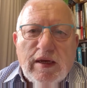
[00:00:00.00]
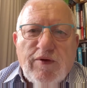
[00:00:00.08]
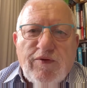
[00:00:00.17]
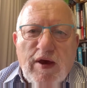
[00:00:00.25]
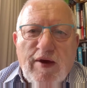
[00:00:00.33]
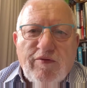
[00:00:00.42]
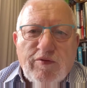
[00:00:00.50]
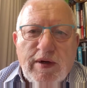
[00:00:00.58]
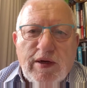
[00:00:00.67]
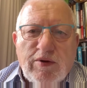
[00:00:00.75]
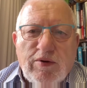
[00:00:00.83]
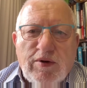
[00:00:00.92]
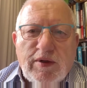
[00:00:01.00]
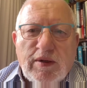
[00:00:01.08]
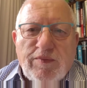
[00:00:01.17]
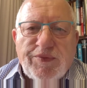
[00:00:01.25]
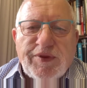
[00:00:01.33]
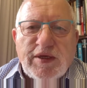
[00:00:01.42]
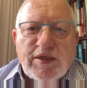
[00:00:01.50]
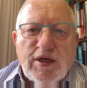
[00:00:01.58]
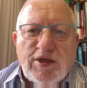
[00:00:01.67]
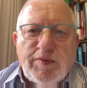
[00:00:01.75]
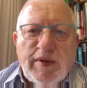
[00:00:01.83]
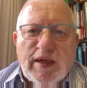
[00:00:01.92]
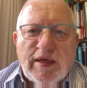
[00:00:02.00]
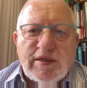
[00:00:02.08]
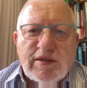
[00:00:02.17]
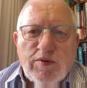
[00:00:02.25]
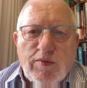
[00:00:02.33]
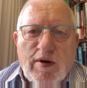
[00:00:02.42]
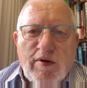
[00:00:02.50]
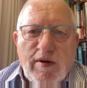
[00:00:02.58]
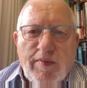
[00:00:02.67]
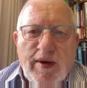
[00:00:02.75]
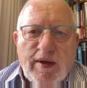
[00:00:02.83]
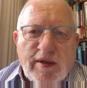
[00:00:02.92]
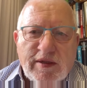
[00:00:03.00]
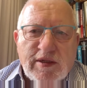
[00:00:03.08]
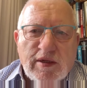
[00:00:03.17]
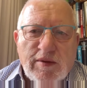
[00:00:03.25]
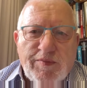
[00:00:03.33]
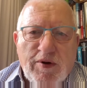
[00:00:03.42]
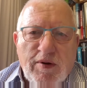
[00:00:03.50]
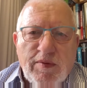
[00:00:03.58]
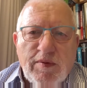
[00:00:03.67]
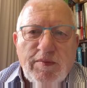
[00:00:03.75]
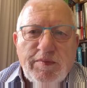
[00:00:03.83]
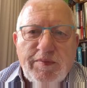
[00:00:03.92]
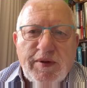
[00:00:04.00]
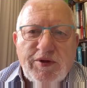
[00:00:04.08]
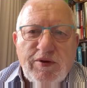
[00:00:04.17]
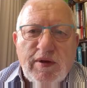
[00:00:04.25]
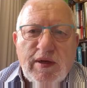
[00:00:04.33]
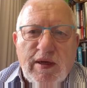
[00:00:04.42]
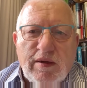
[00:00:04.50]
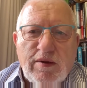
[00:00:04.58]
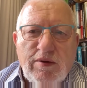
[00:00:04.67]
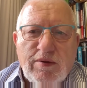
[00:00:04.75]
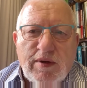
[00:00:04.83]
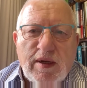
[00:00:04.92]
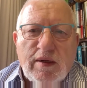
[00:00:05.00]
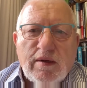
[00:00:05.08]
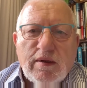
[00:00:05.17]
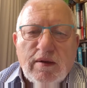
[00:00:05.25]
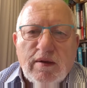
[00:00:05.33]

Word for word: If you have a record, there's going to be less to worry about. It's still a problem, but you can get you can